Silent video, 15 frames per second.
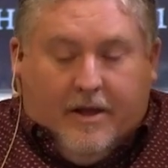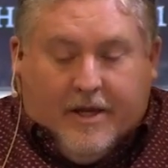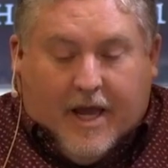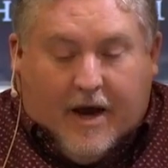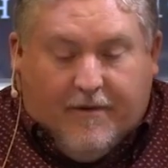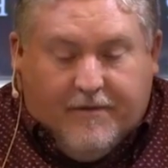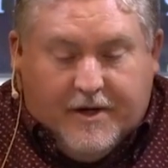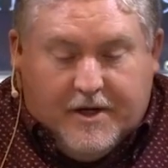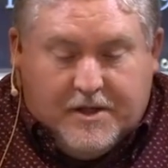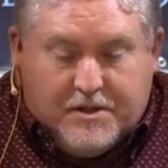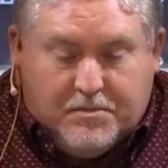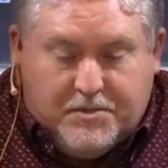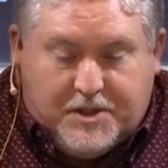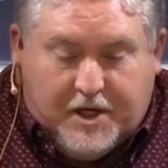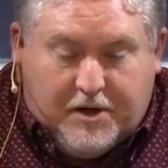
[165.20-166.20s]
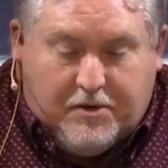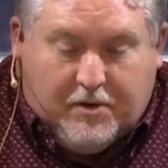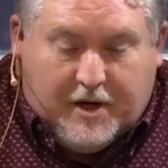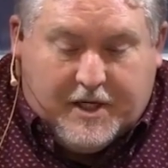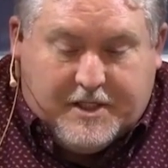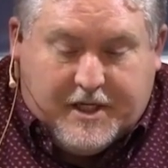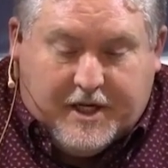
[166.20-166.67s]
Calvinism
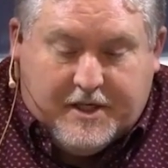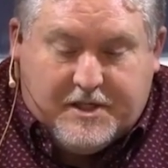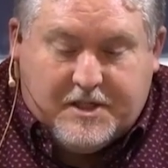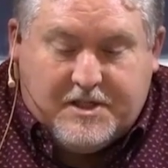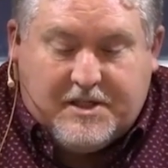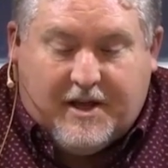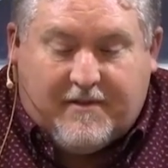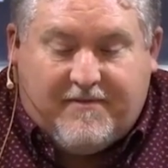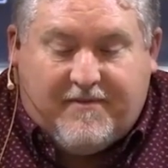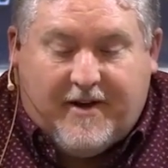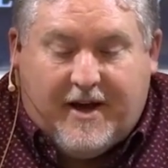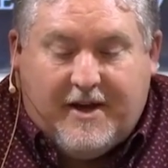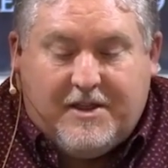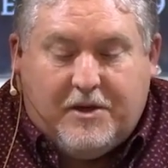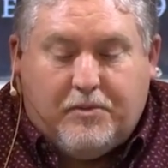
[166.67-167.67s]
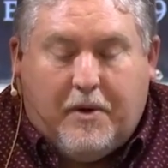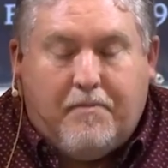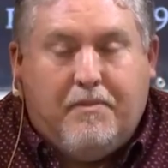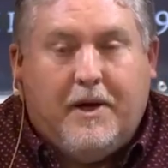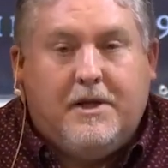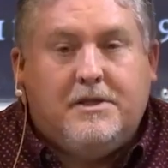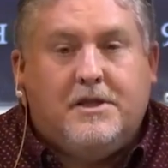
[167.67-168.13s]
generally teaches that faith and
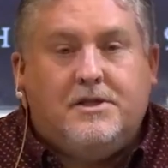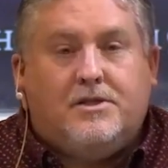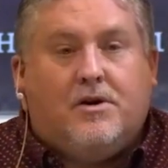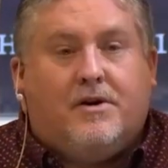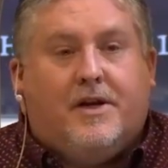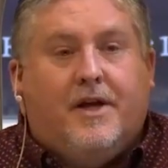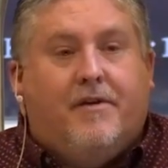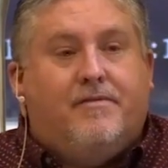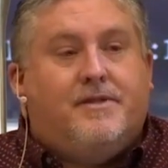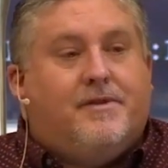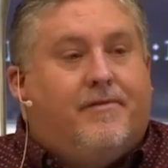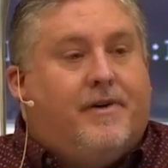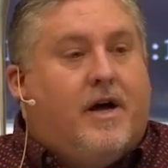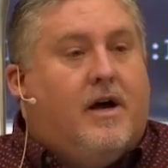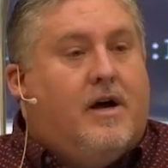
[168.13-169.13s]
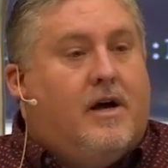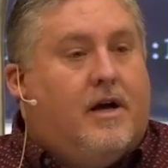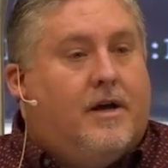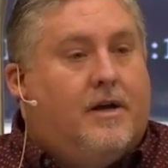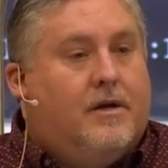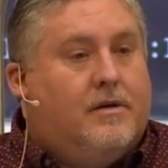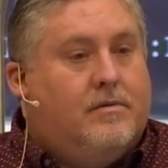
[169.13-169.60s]
repentance are gifts of God.